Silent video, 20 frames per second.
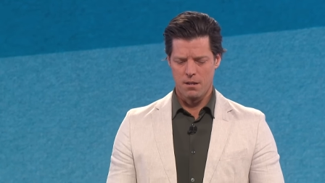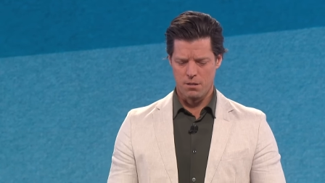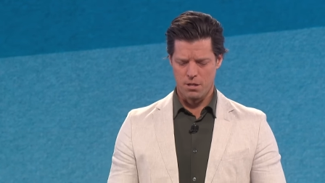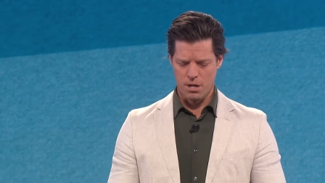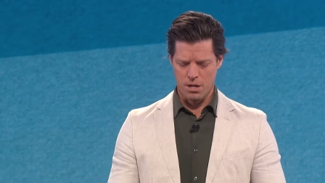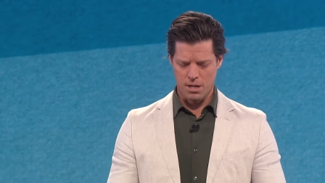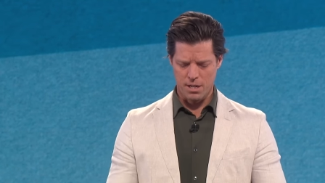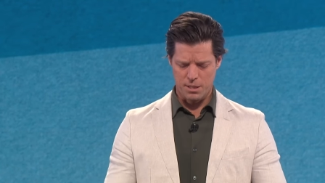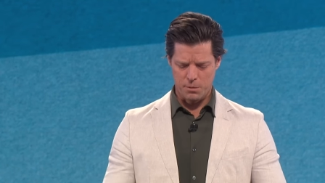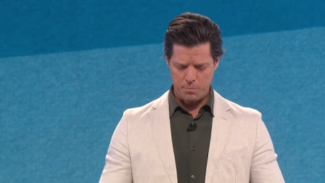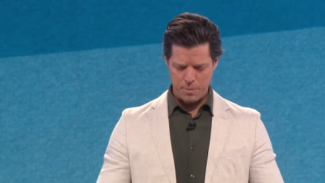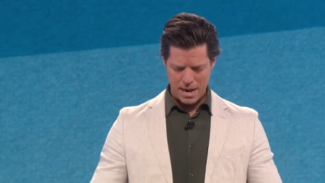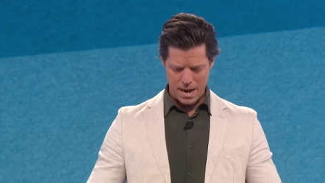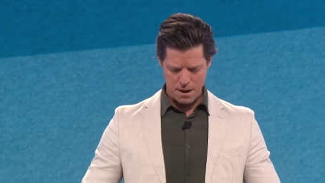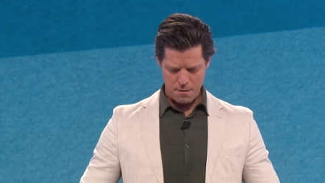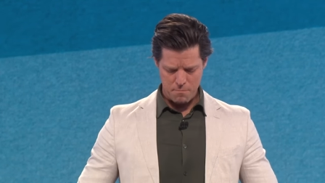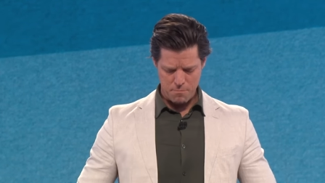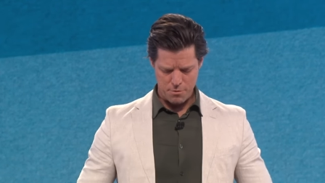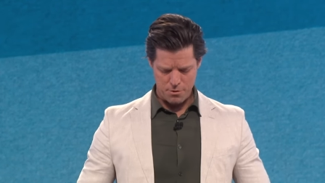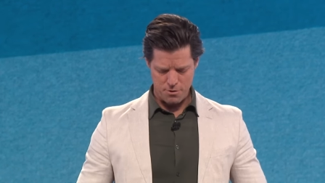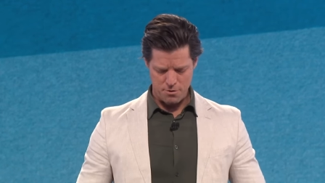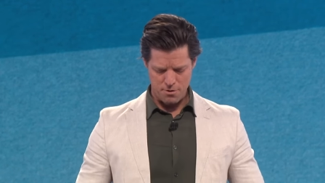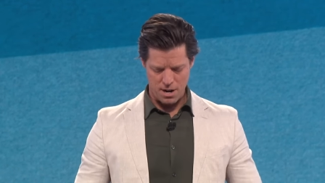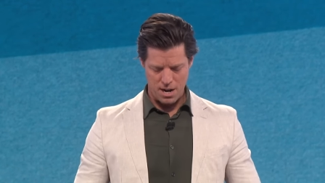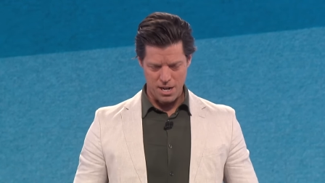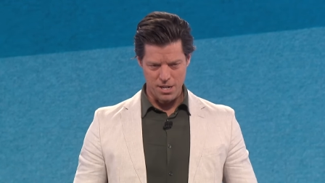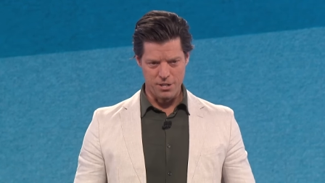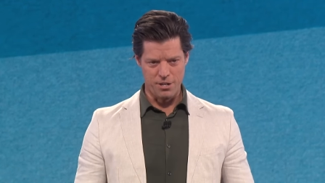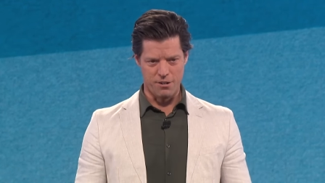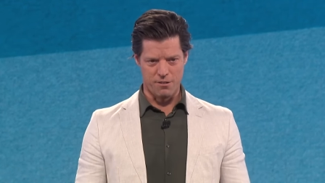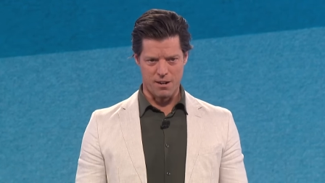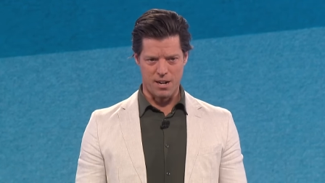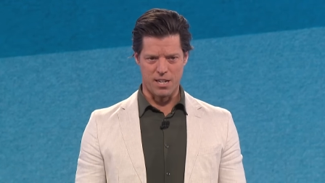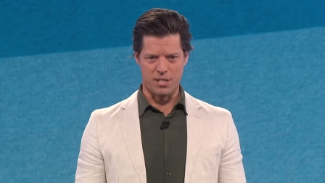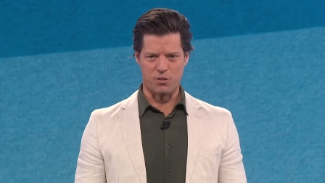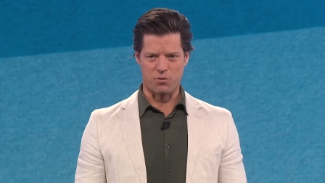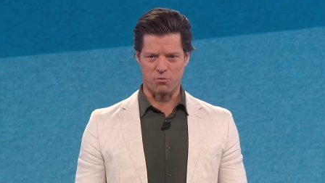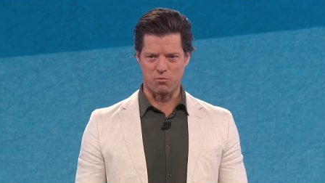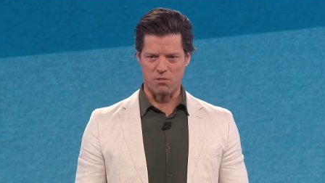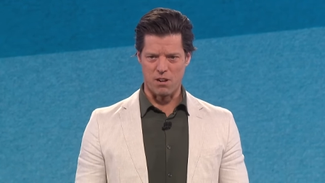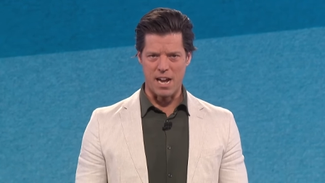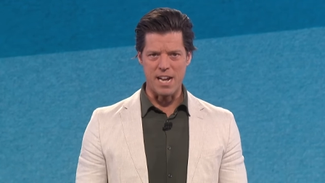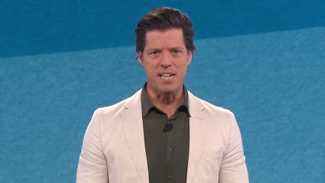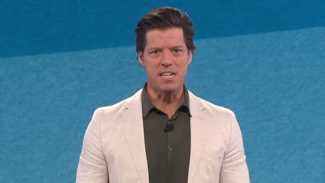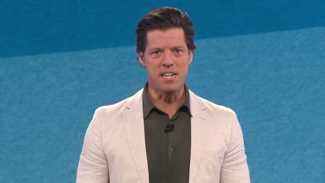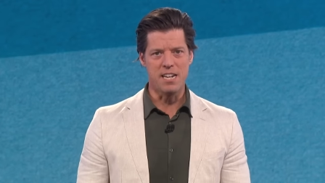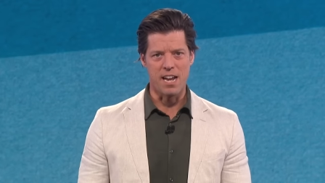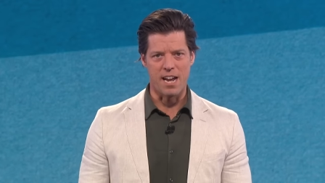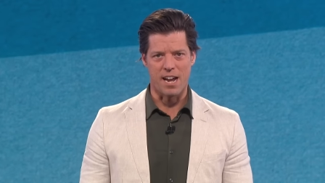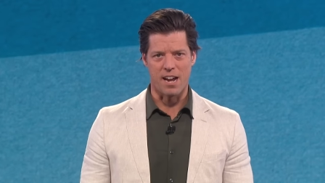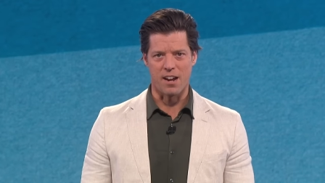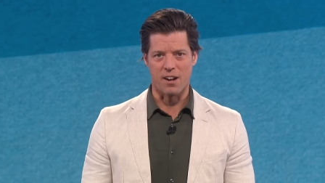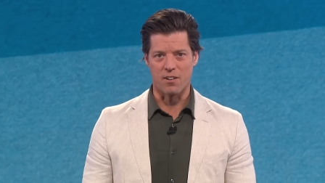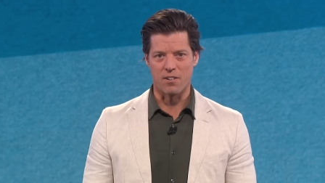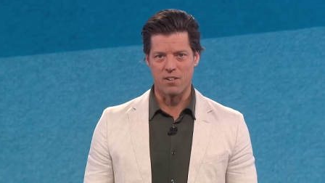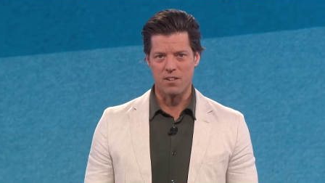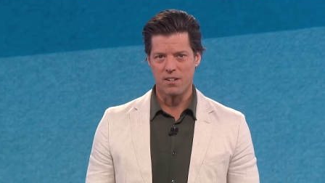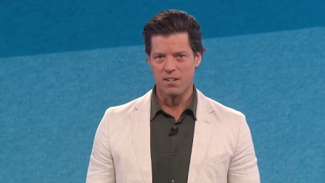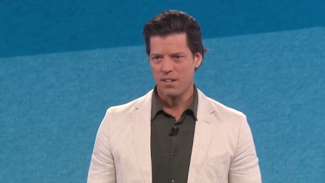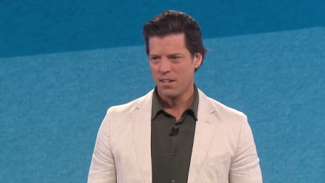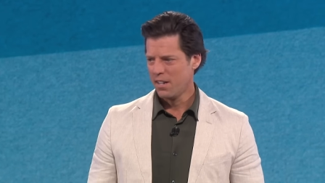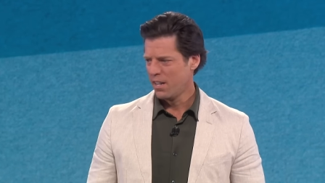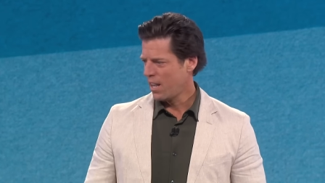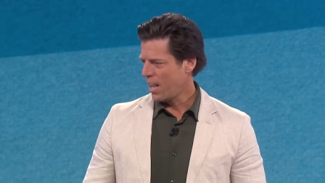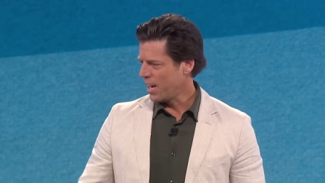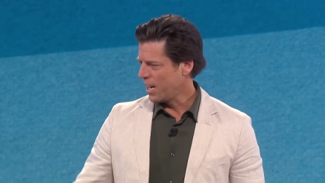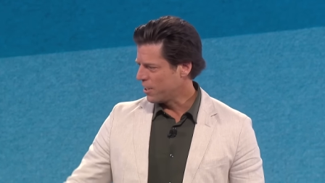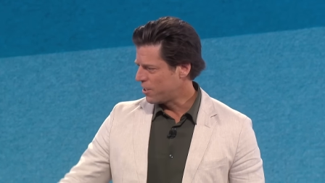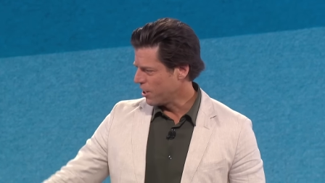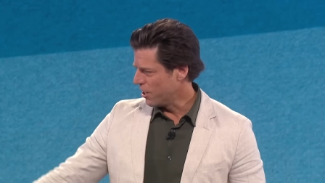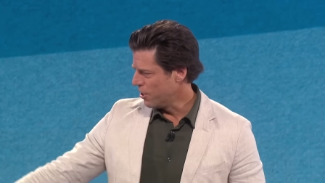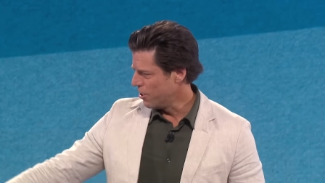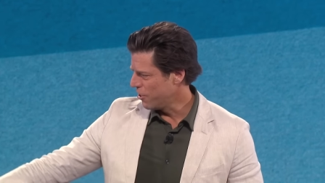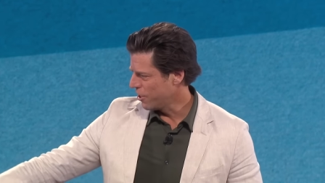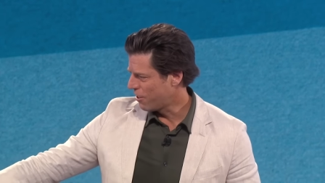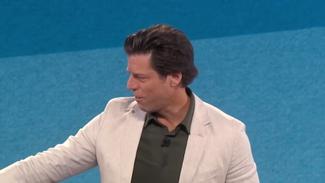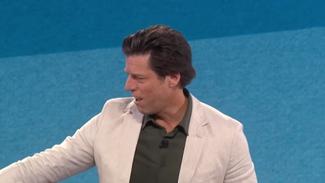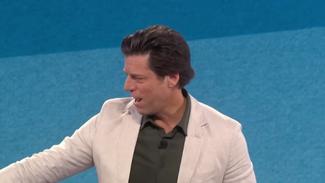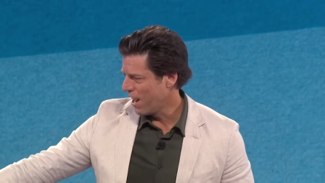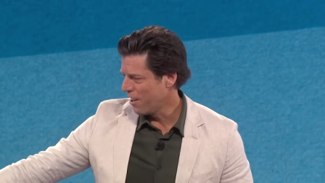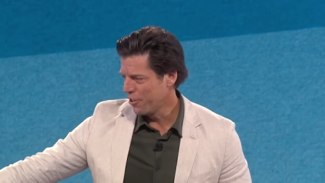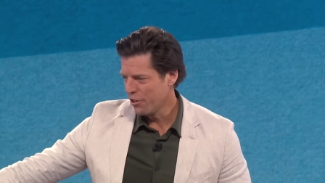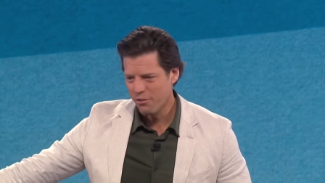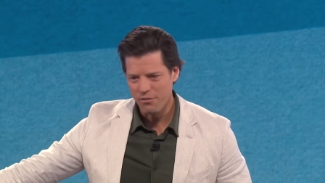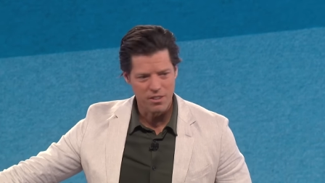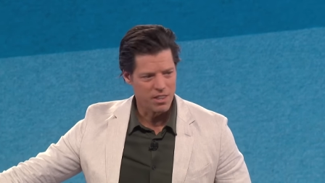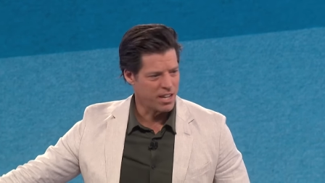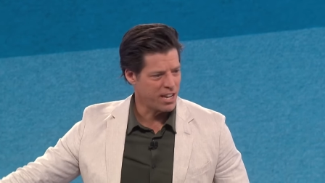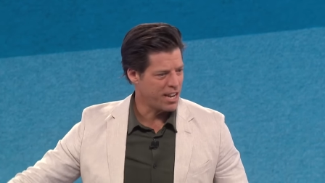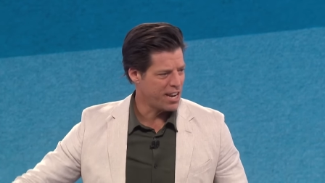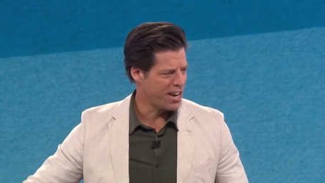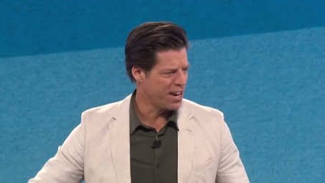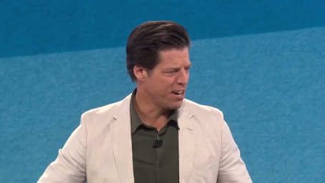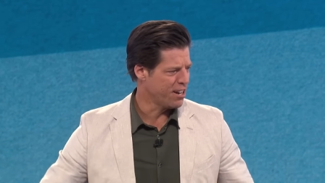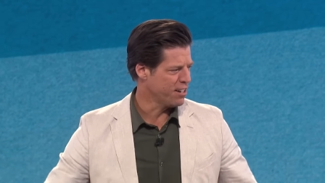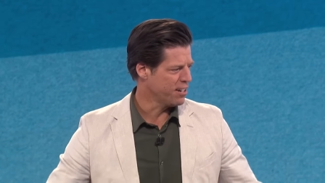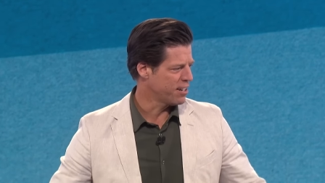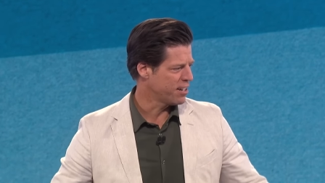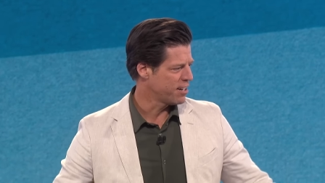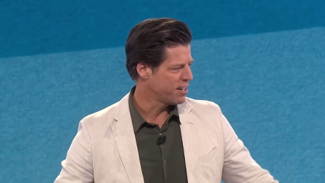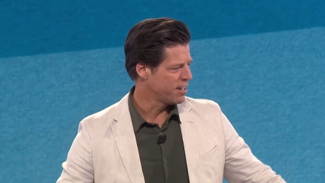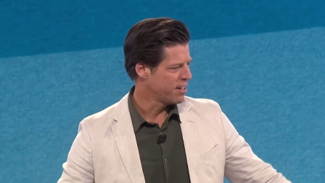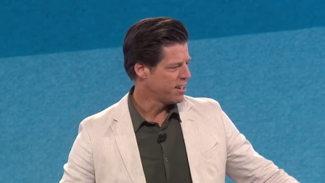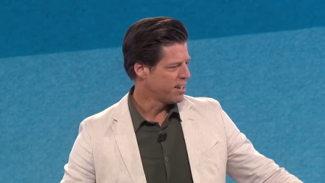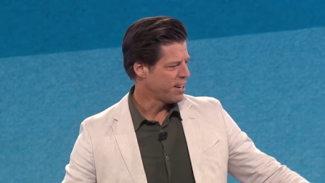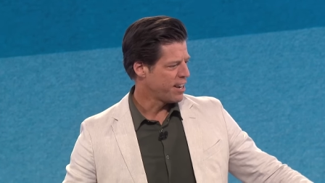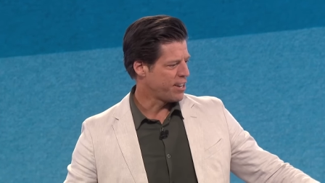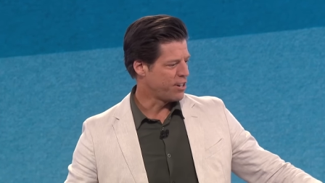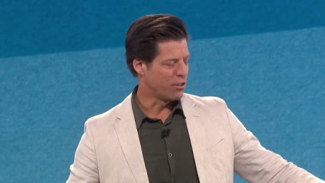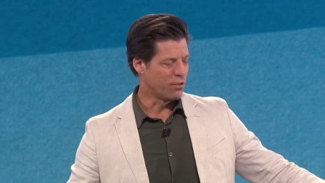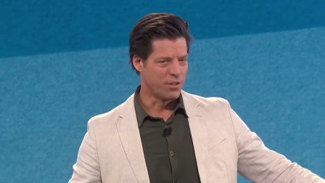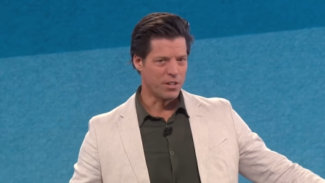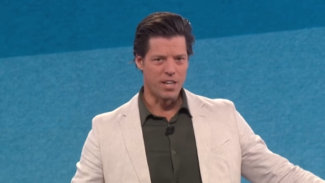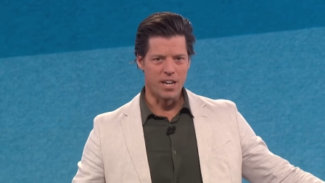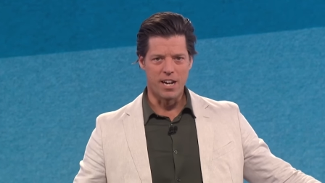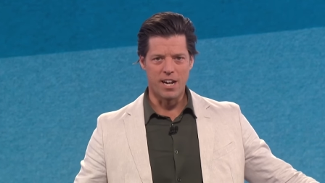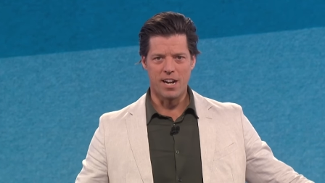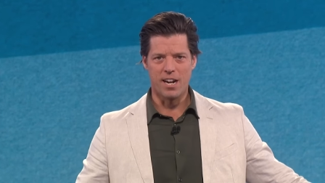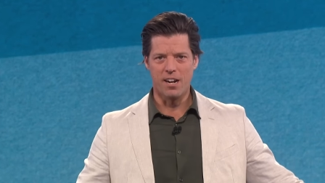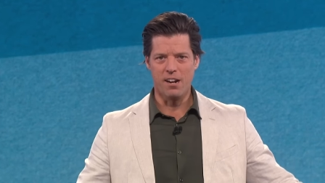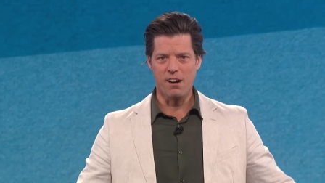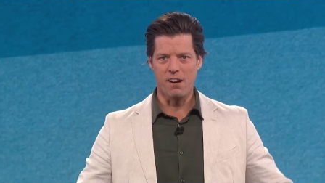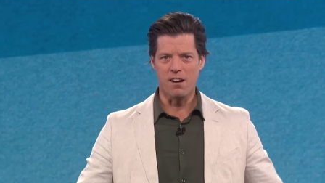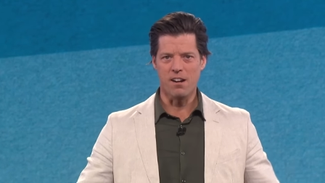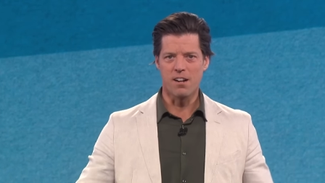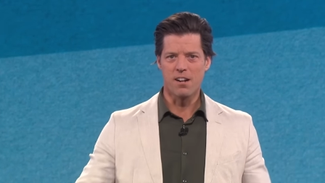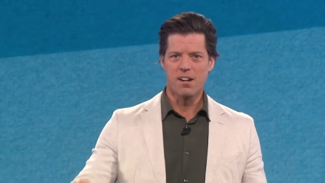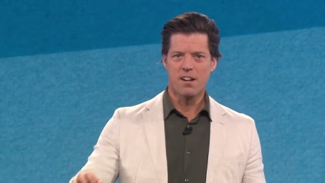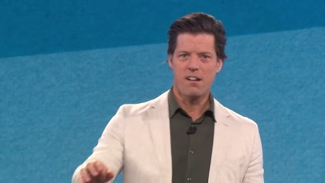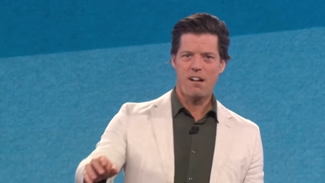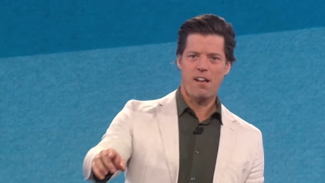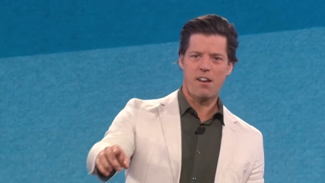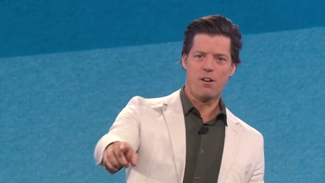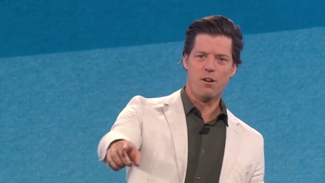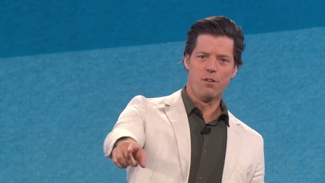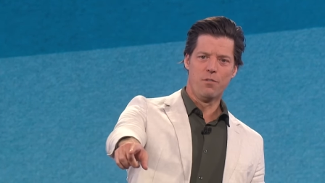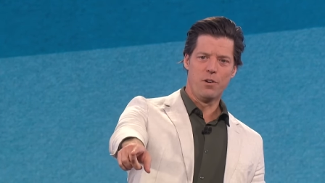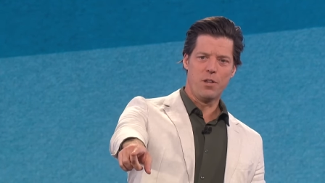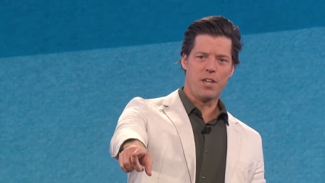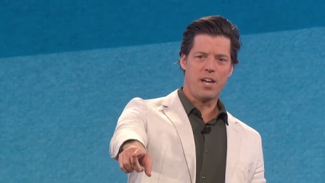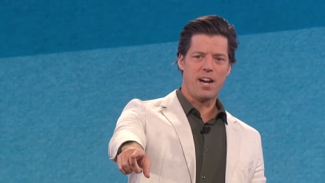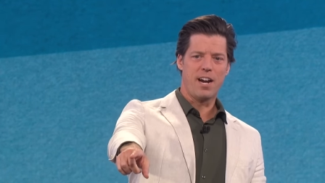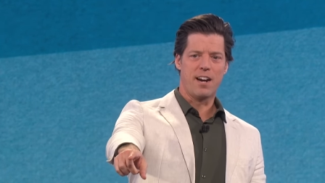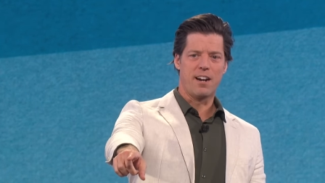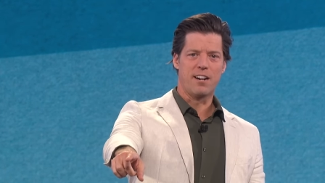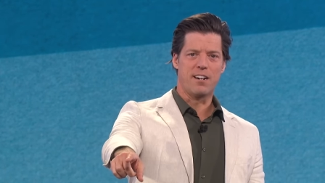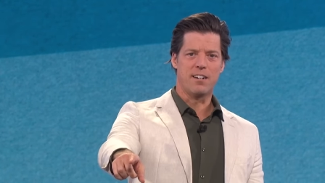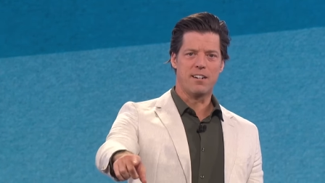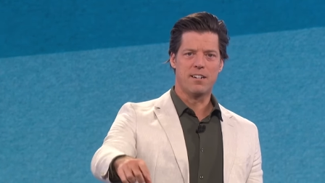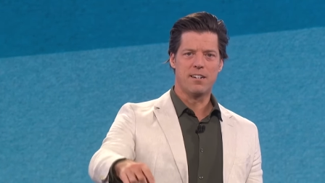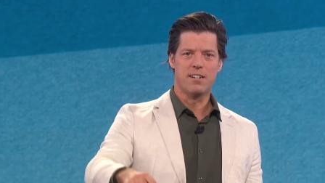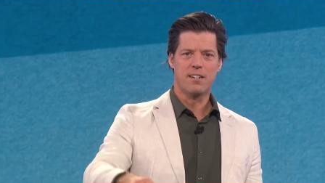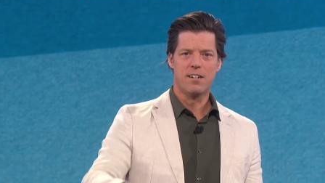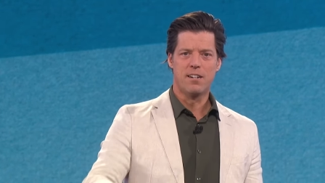there is bamboo under us right now, and it's under the ground over there, and over there, and over there.